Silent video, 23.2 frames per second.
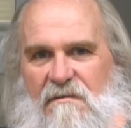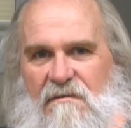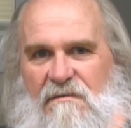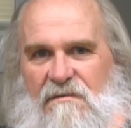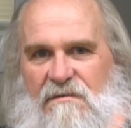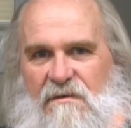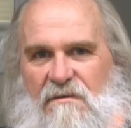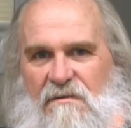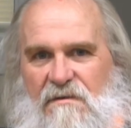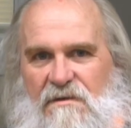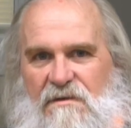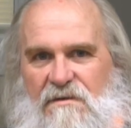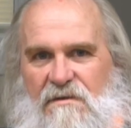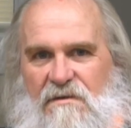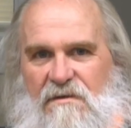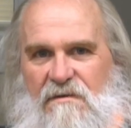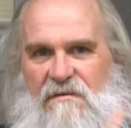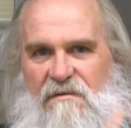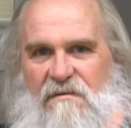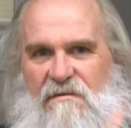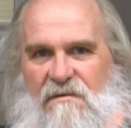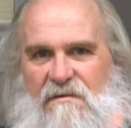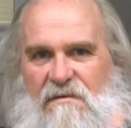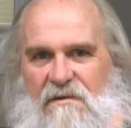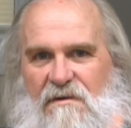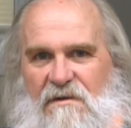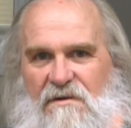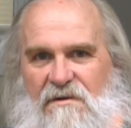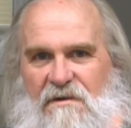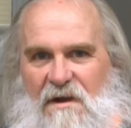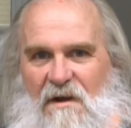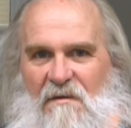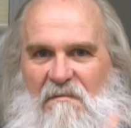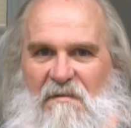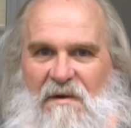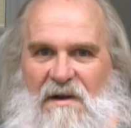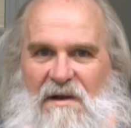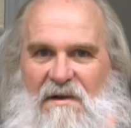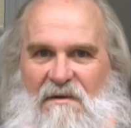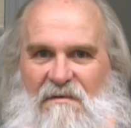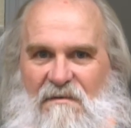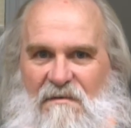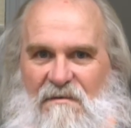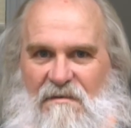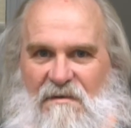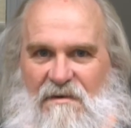So let's let's not
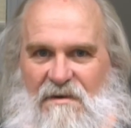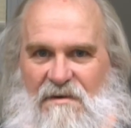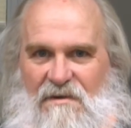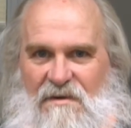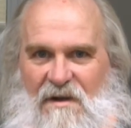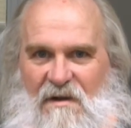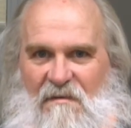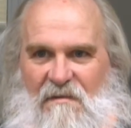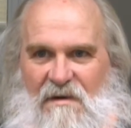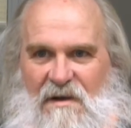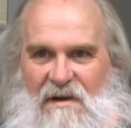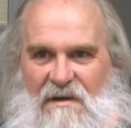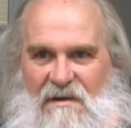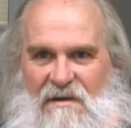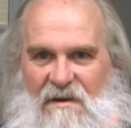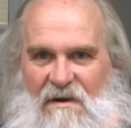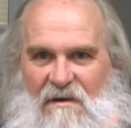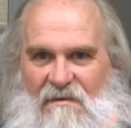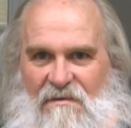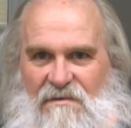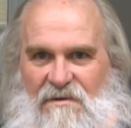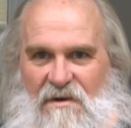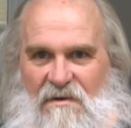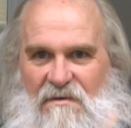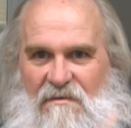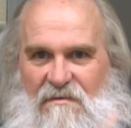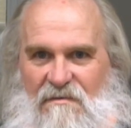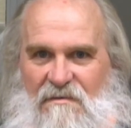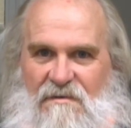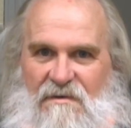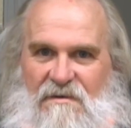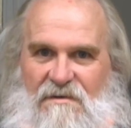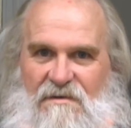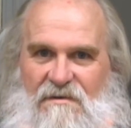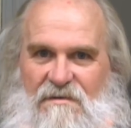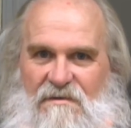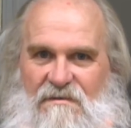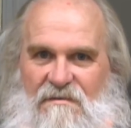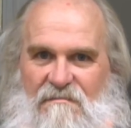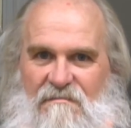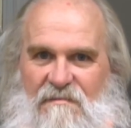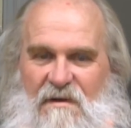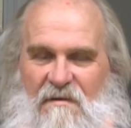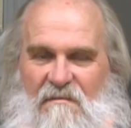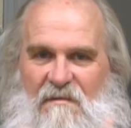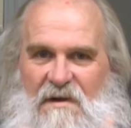be their joke.
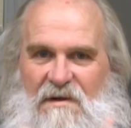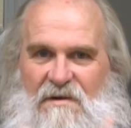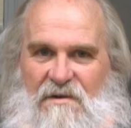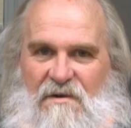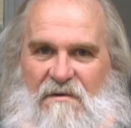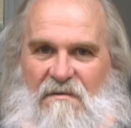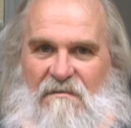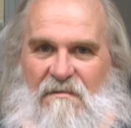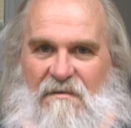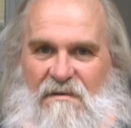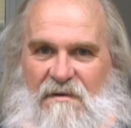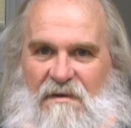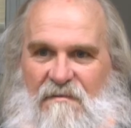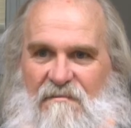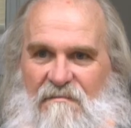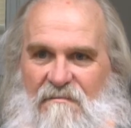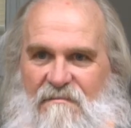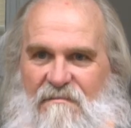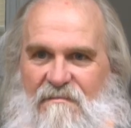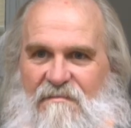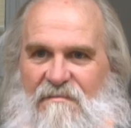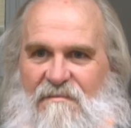Let me joke with them.